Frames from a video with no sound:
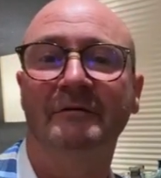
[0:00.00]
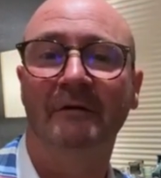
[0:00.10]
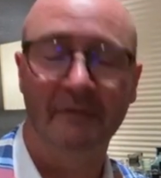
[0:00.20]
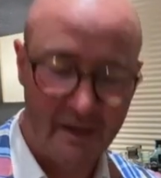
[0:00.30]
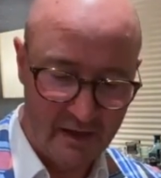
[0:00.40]

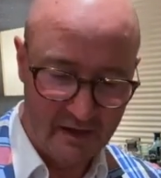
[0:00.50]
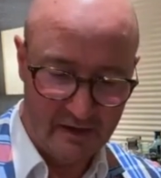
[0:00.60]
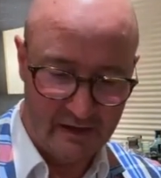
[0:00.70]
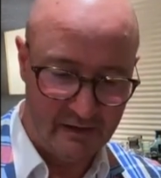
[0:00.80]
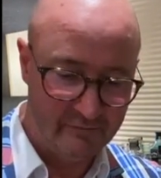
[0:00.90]
So
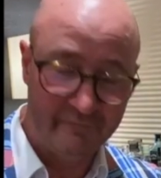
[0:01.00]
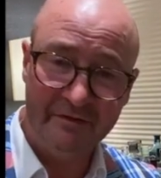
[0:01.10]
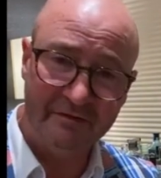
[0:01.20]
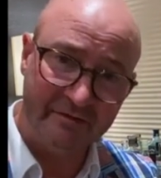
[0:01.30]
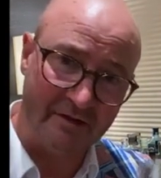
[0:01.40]
um,
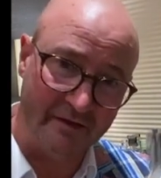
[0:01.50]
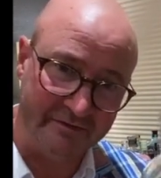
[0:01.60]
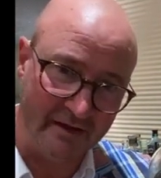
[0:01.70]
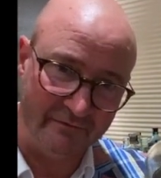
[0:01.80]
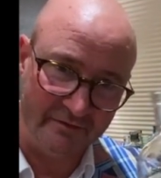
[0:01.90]
this is just, I
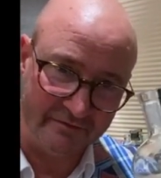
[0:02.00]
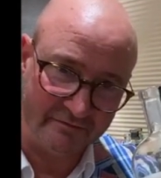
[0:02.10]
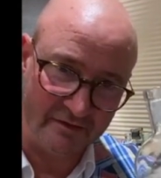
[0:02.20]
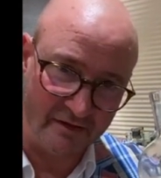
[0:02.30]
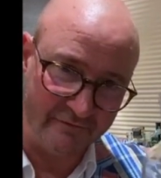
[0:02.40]
say
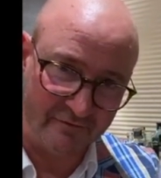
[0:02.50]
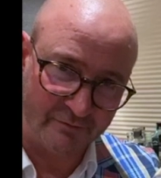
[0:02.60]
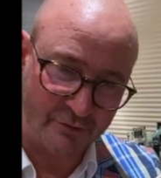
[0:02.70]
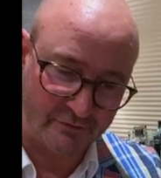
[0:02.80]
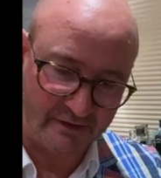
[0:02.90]
this clearly for
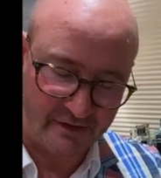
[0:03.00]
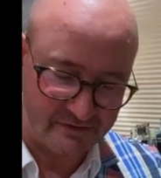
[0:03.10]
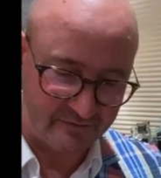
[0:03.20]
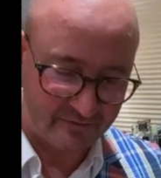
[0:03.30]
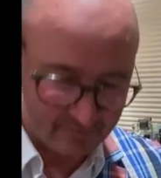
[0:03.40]
special occasions.